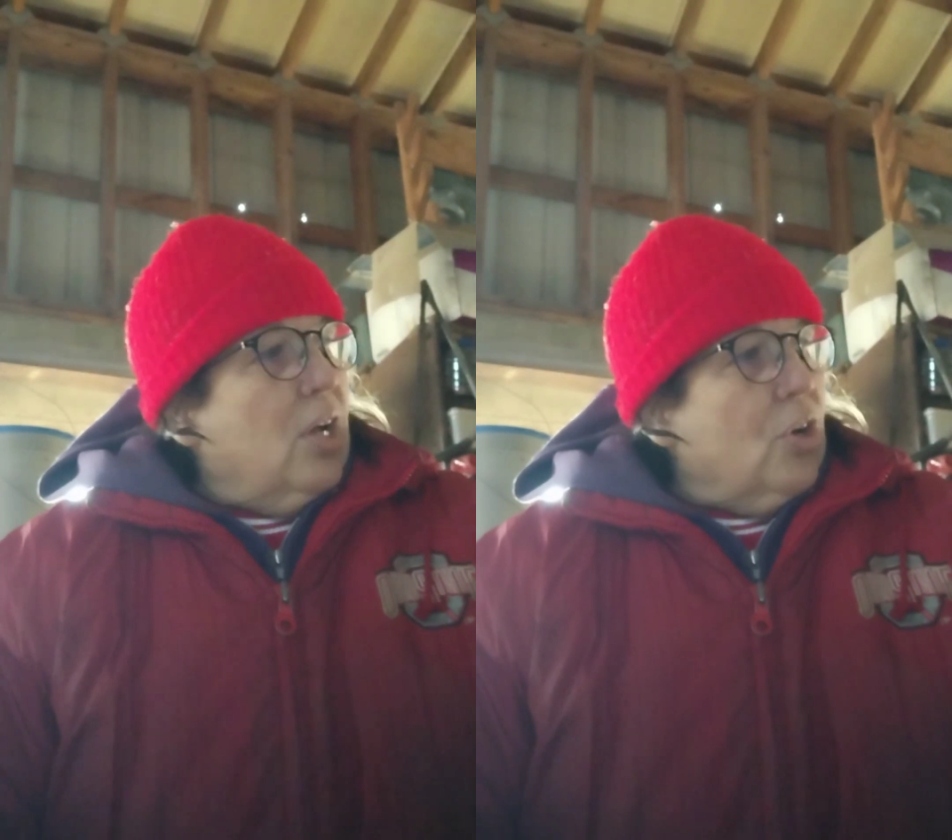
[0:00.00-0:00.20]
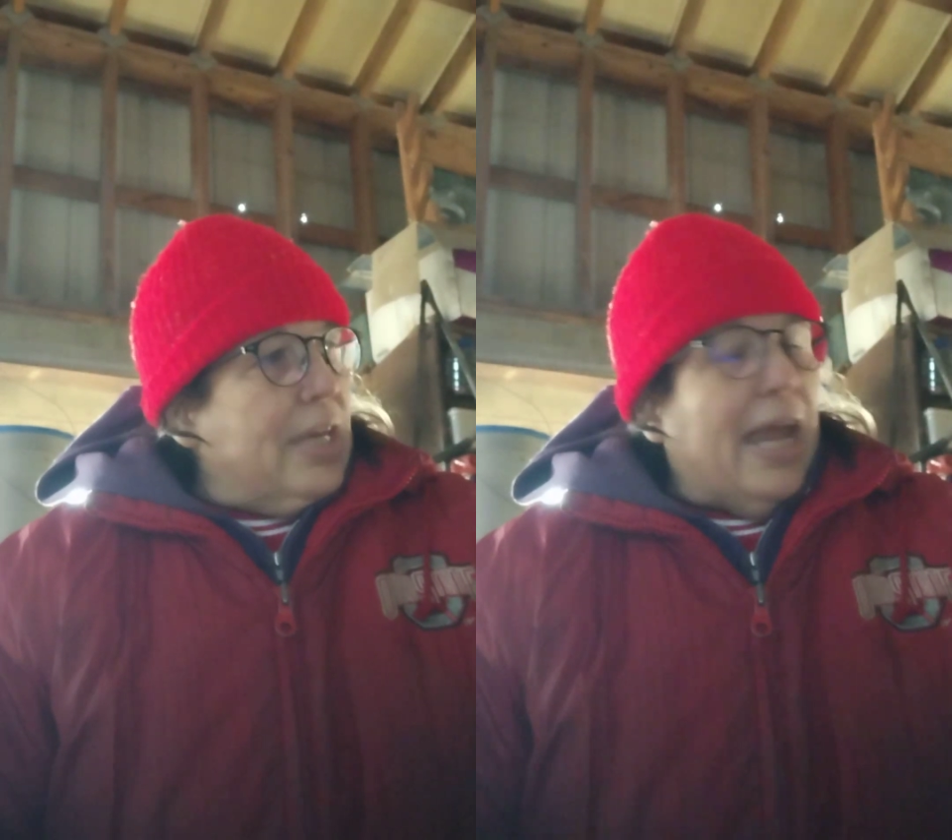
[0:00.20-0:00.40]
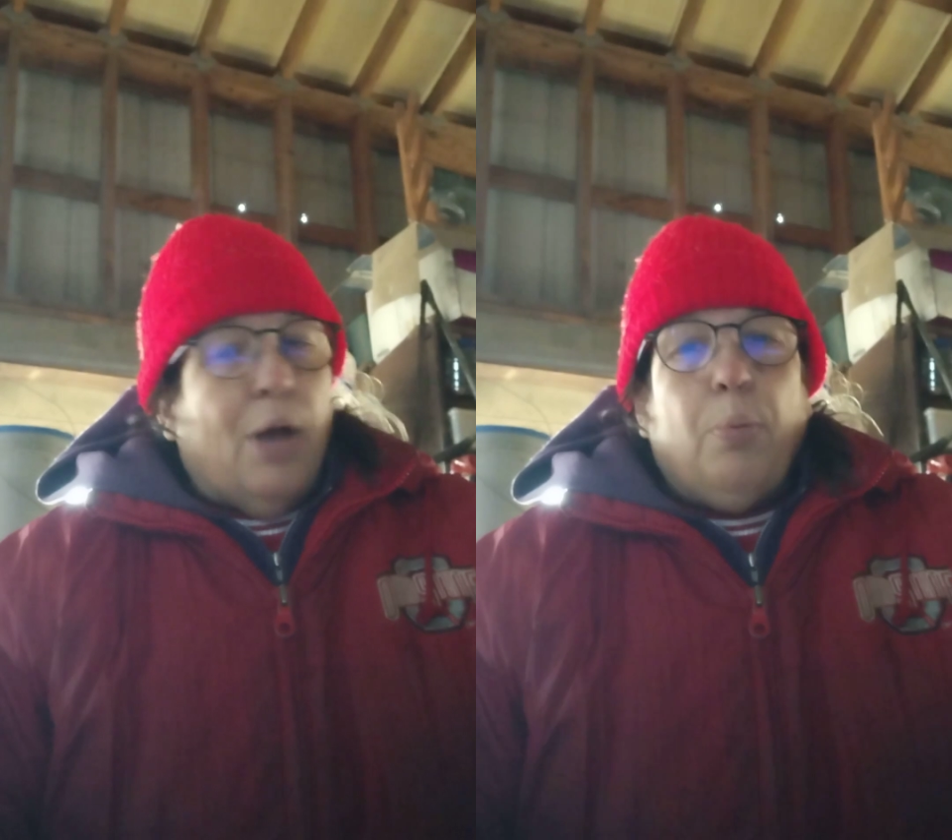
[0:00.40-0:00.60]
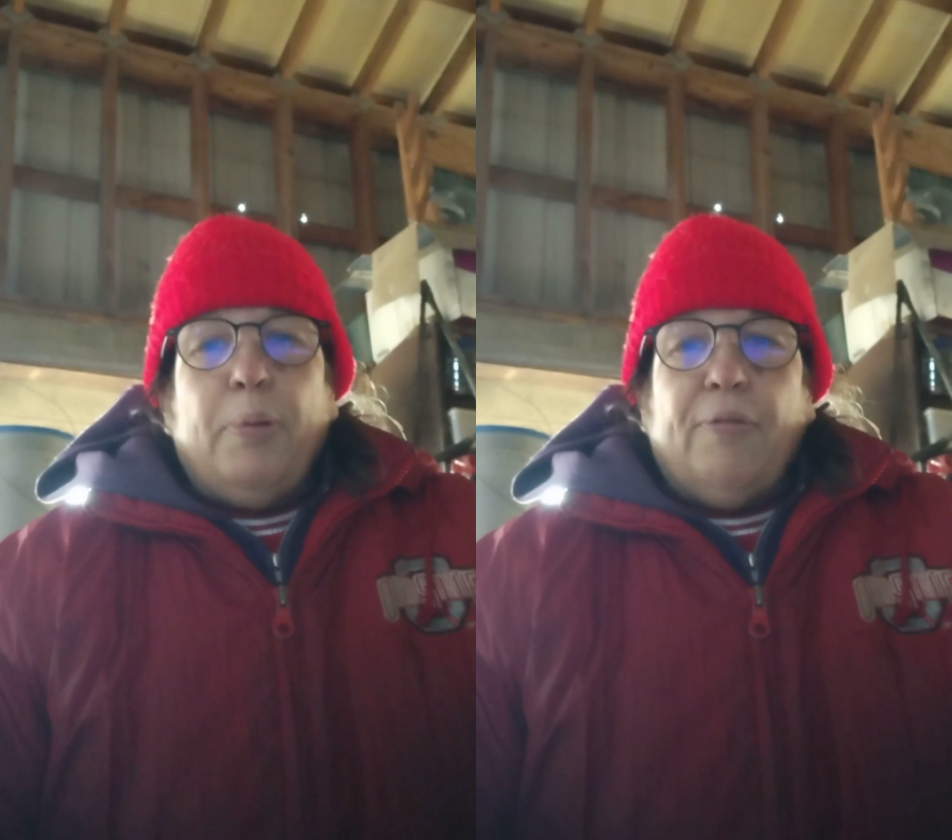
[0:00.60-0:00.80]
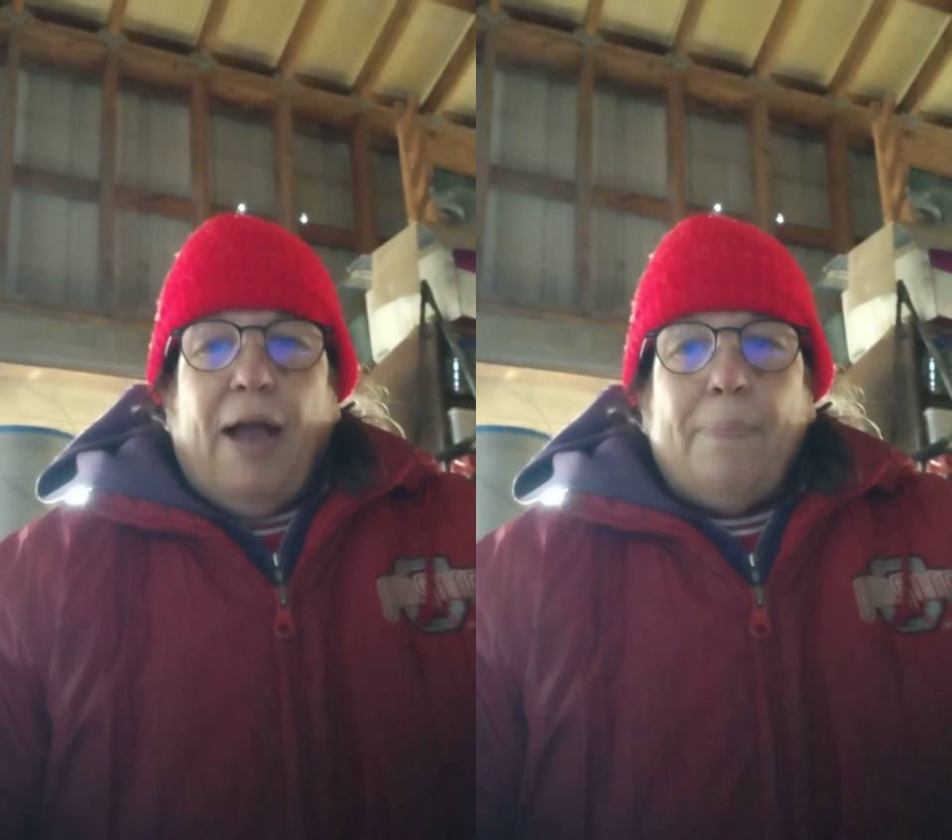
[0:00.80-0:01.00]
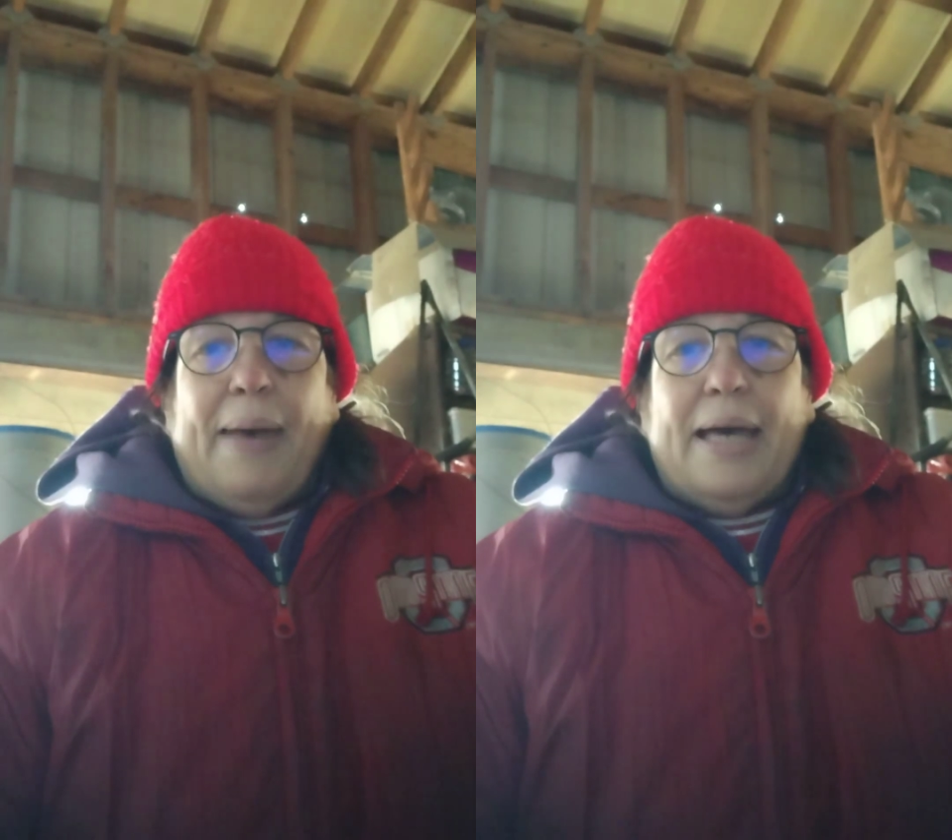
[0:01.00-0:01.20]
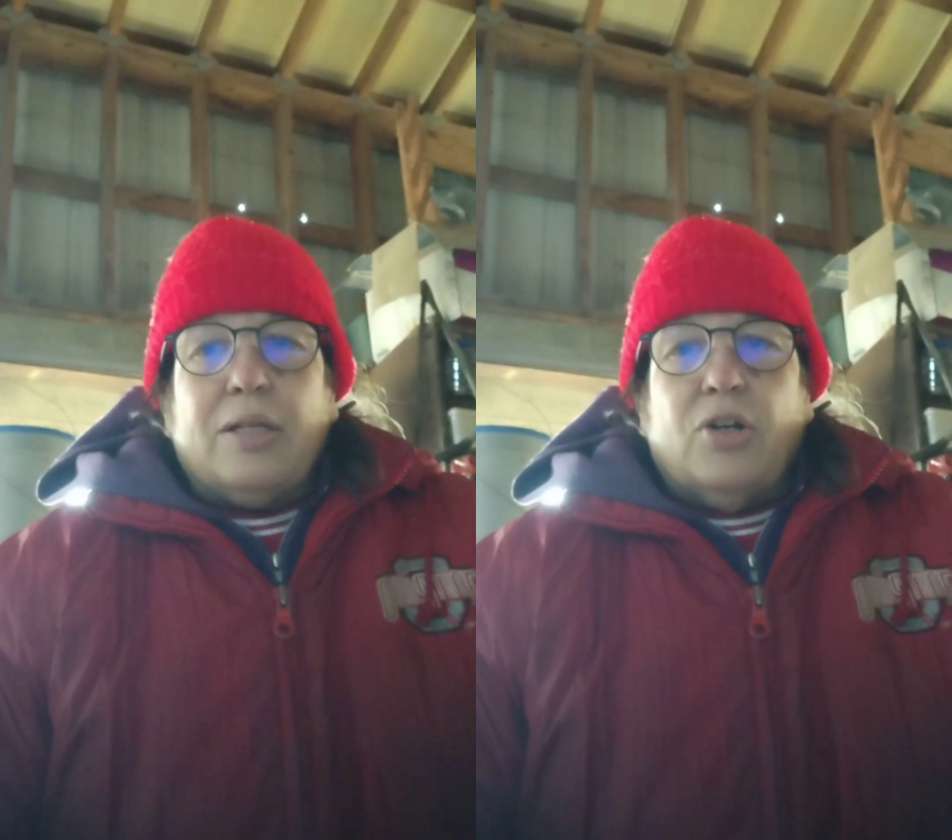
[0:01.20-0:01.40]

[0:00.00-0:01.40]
Okay, I will be right back.